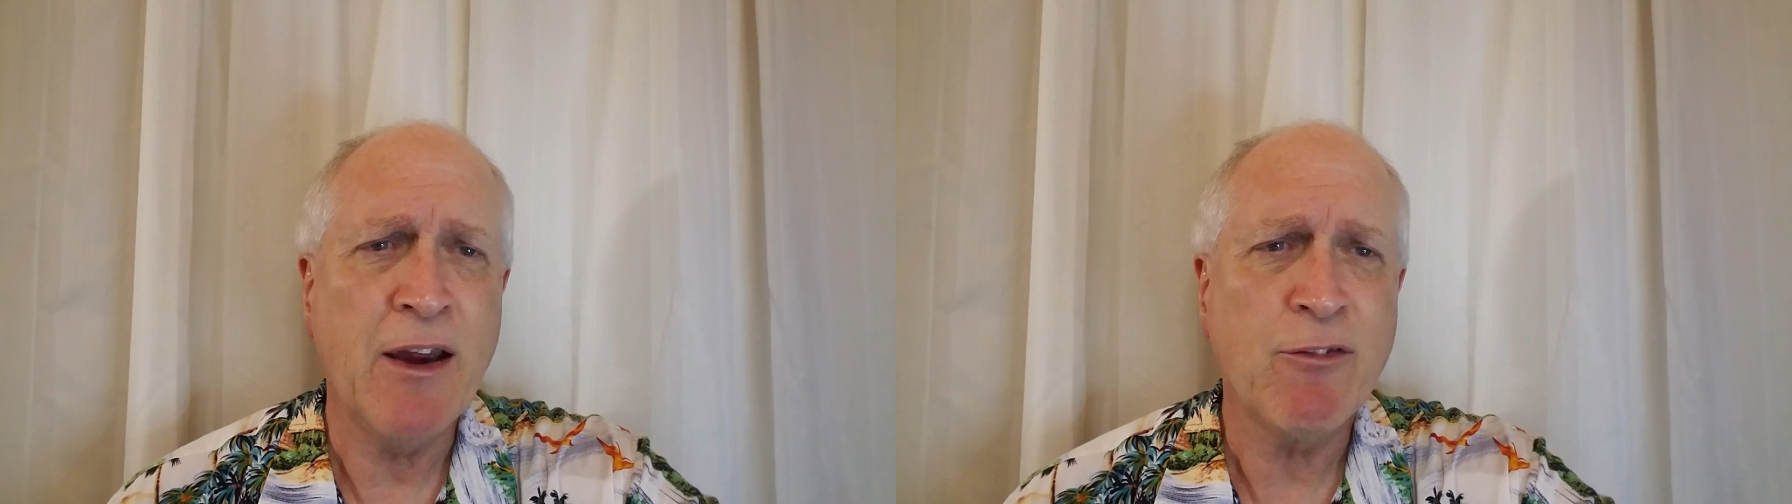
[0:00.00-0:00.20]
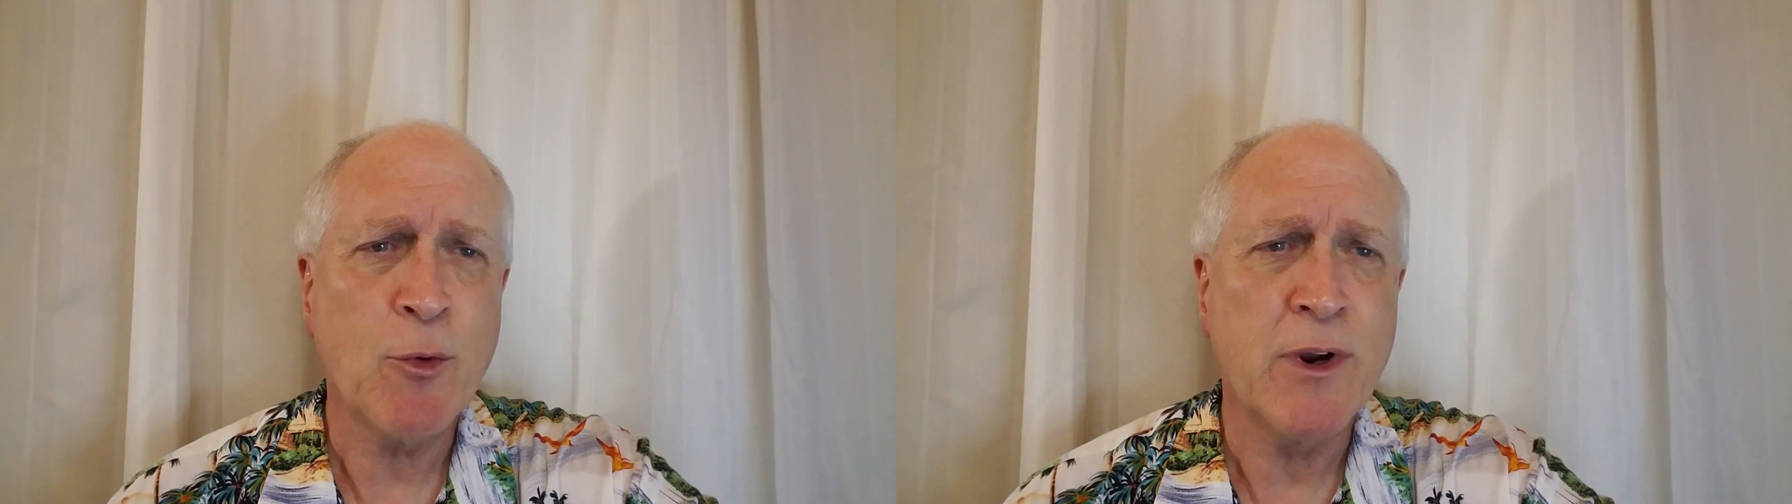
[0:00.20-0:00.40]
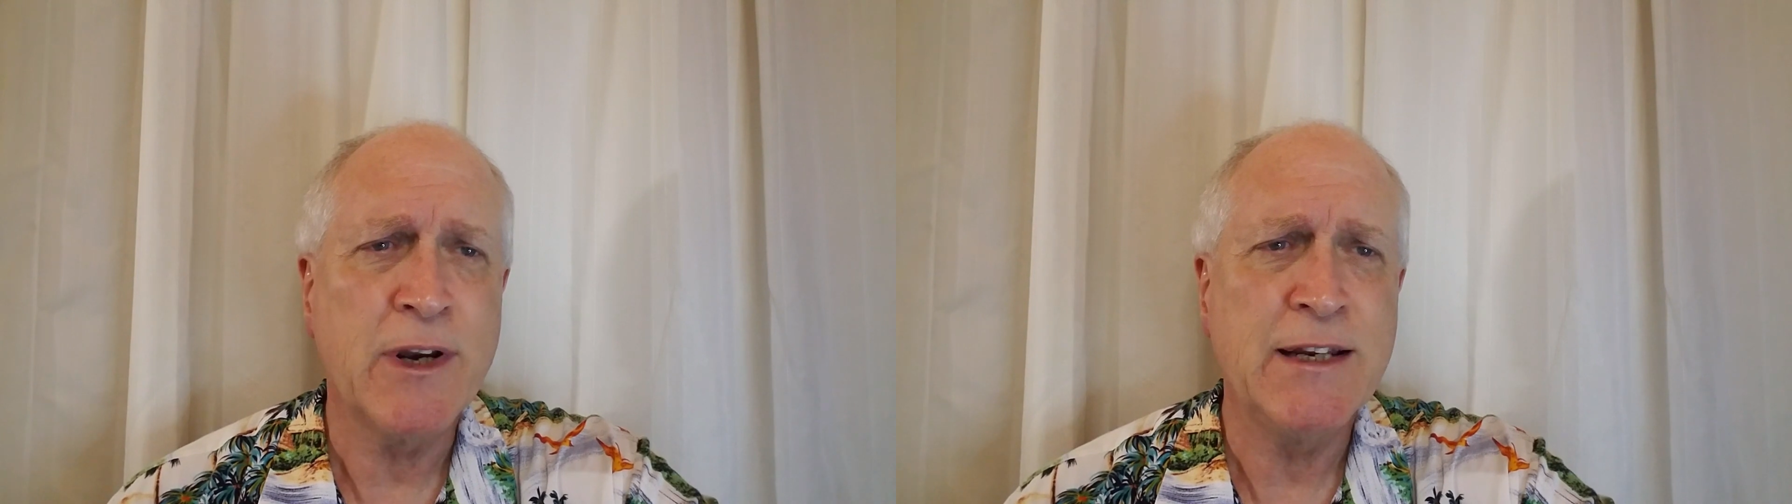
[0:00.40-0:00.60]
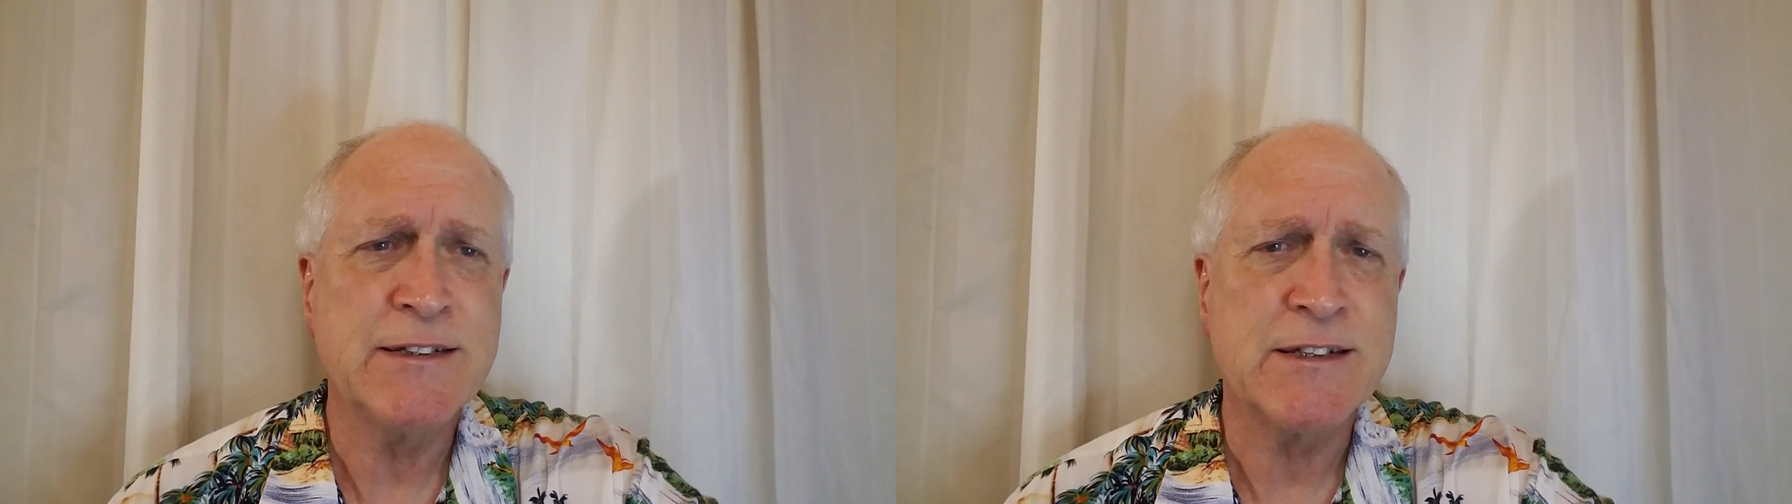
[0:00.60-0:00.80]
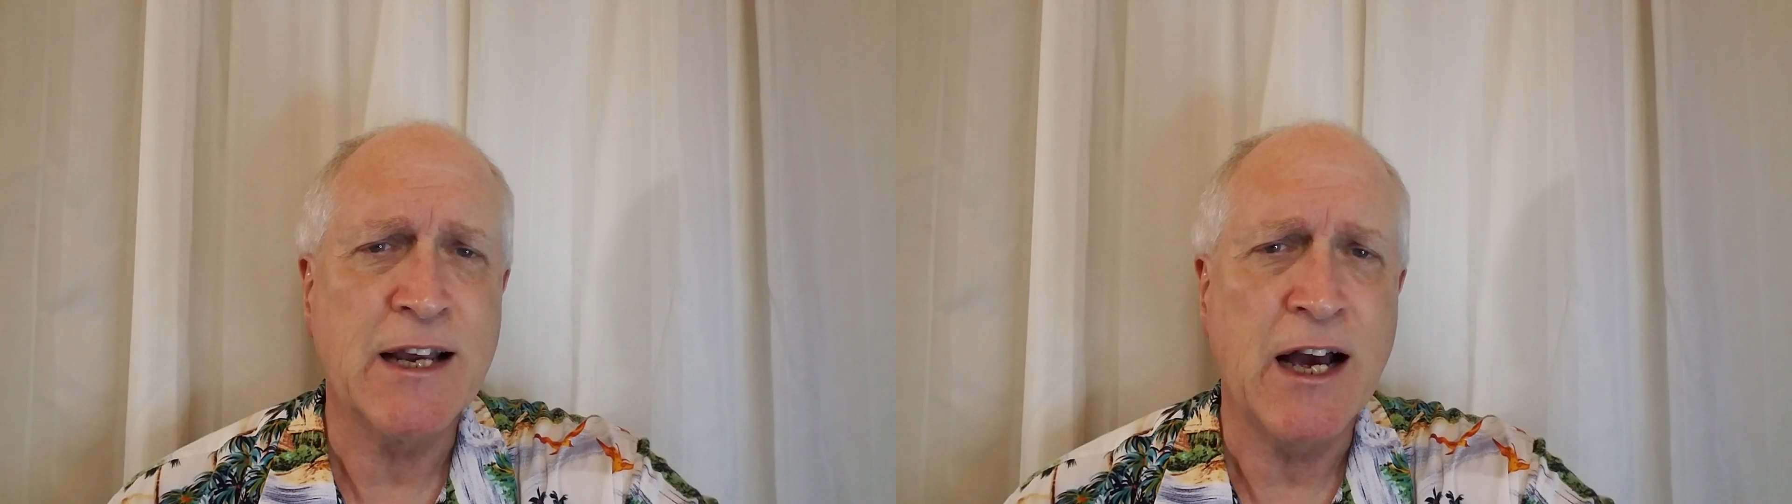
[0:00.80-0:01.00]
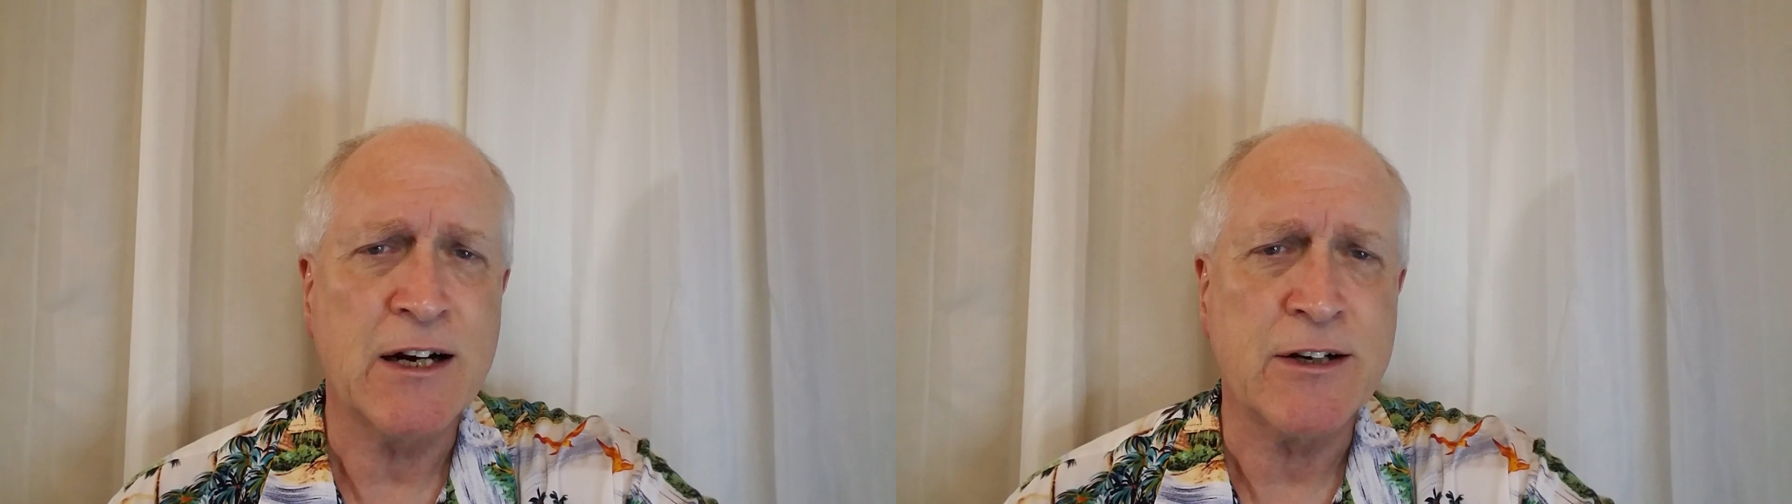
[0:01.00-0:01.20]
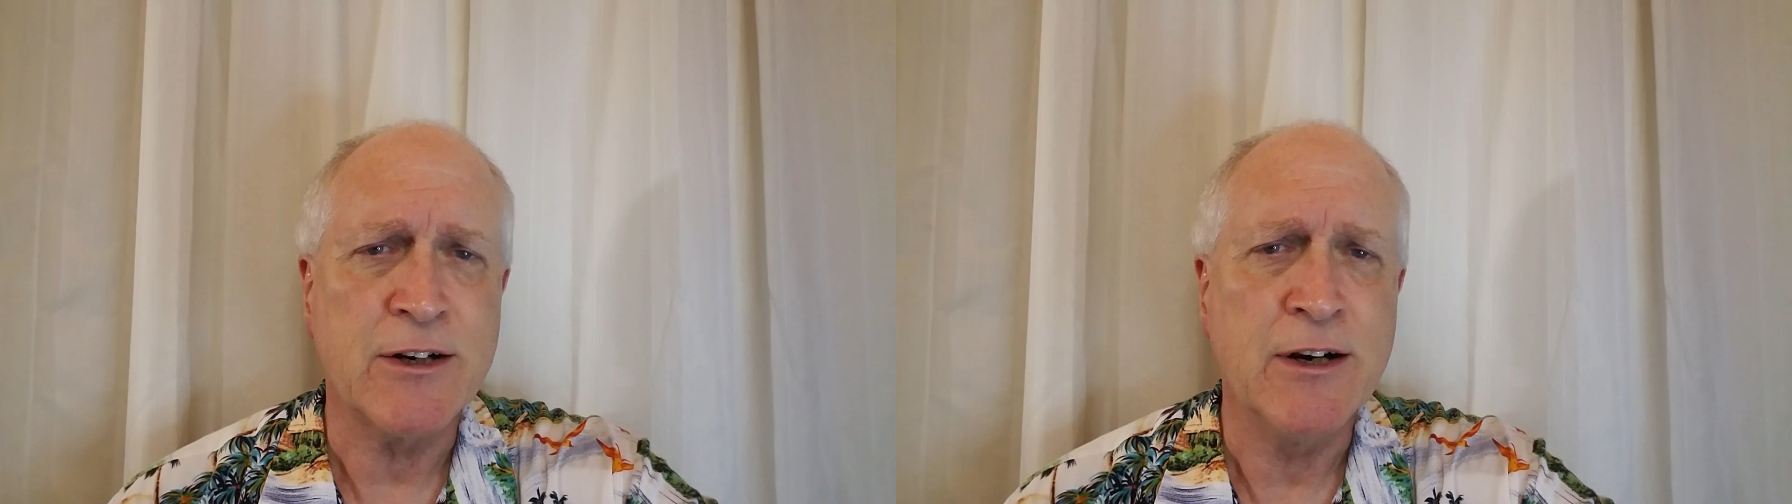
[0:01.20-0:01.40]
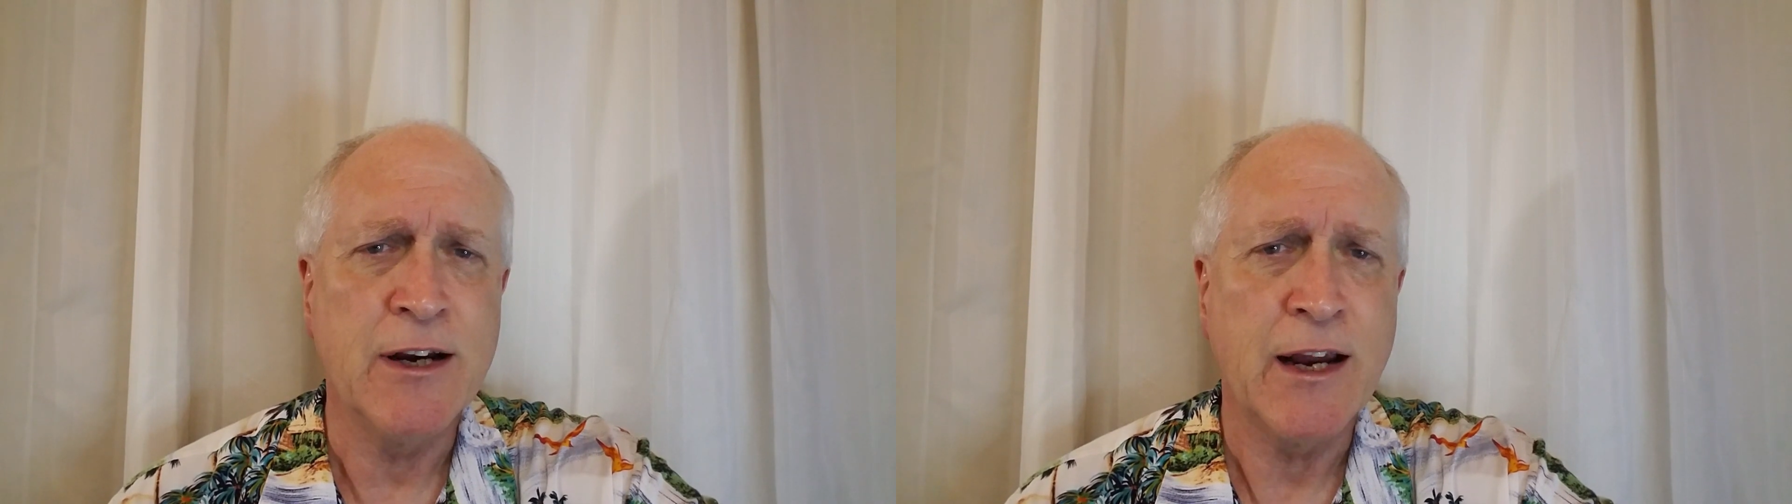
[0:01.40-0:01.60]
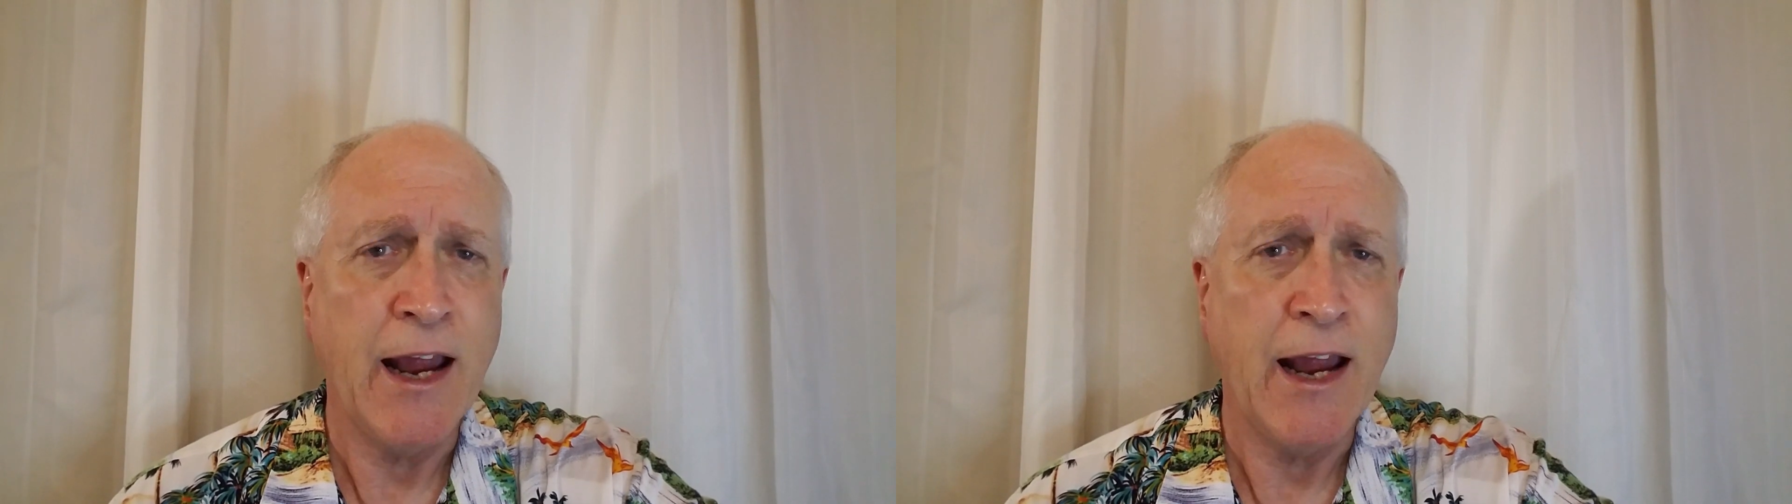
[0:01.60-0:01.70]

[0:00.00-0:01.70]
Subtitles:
everyone needs a doctor